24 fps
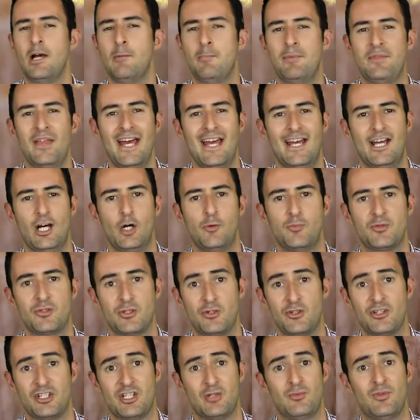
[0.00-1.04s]
but that helps
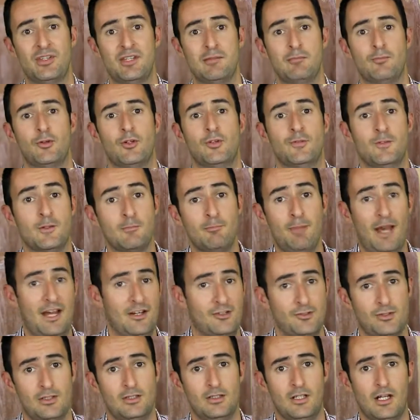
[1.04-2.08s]
also with improving
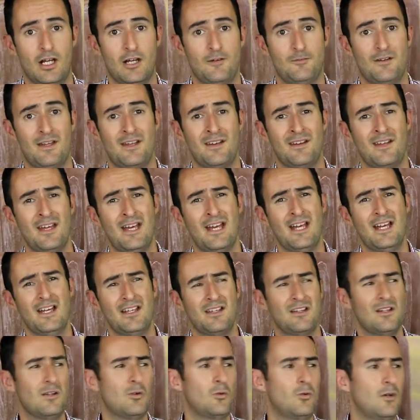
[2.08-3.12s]
battery life. And
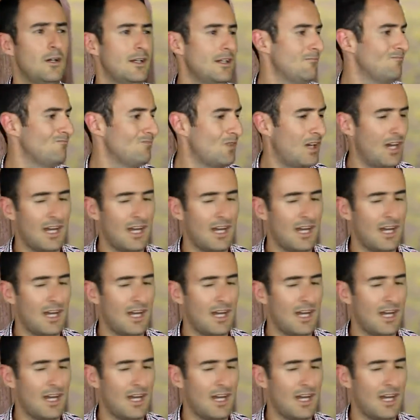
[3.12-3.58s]
you know what?